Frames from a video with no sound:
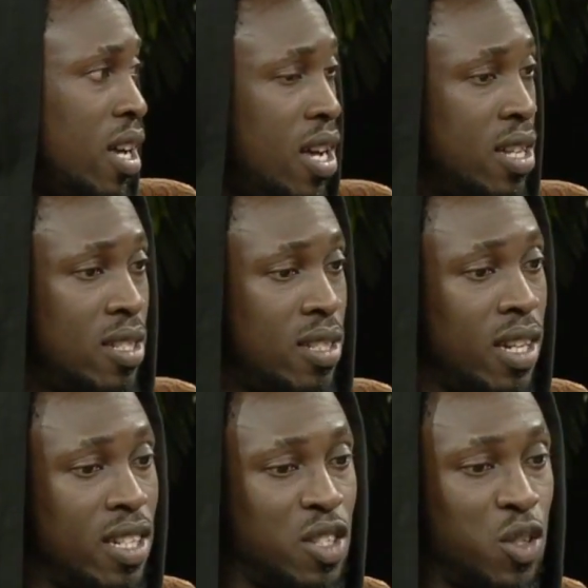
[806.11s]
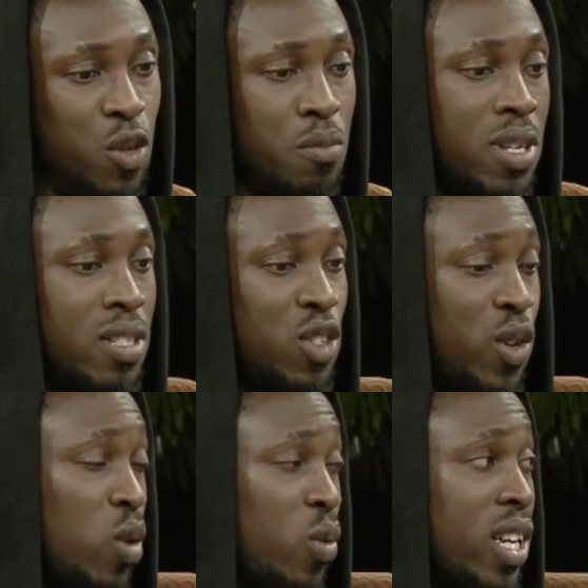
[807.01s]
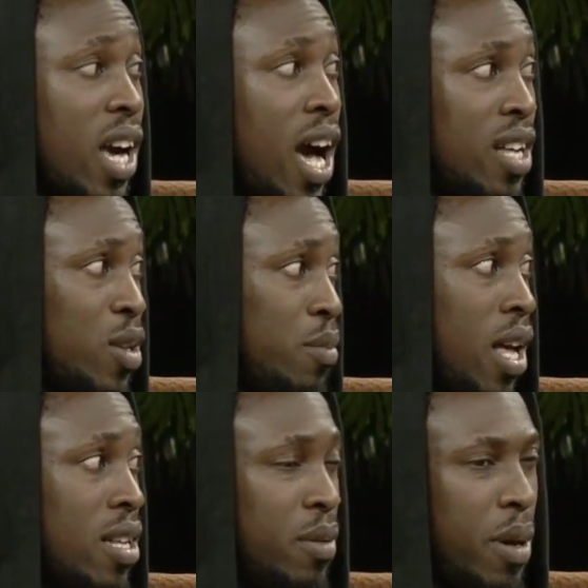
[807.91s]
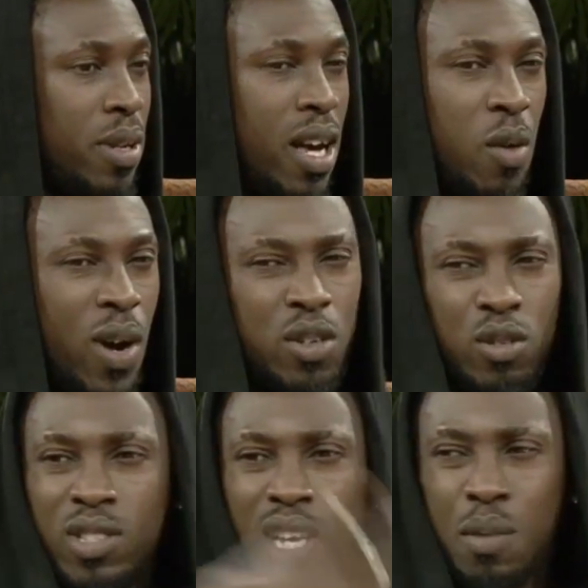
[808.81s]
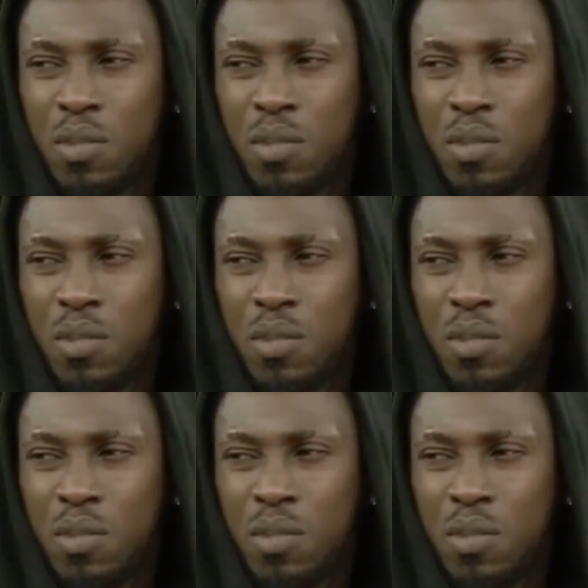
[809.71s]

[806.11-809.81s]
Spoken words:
is saying this to you means you're a weak guy sometimes. Why you don't tell them?